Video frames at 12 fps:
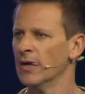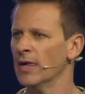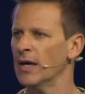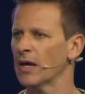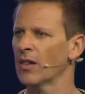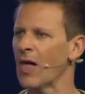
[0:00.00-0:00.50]

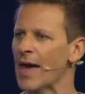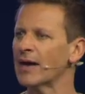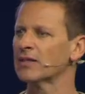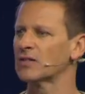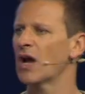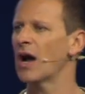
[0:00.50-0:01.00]
a
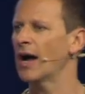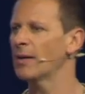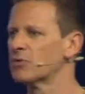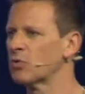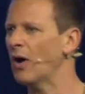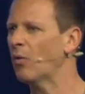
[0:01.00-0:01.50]
lot of
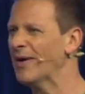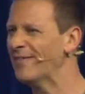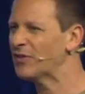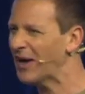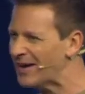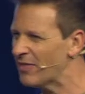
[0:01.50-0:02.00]
times what
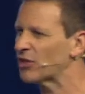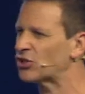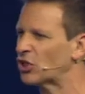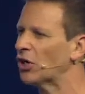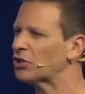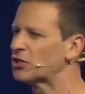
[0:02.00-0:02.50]
we've done in the
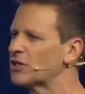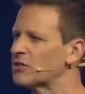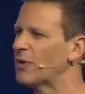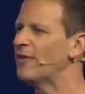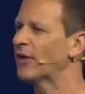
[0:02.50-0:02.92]
church is we've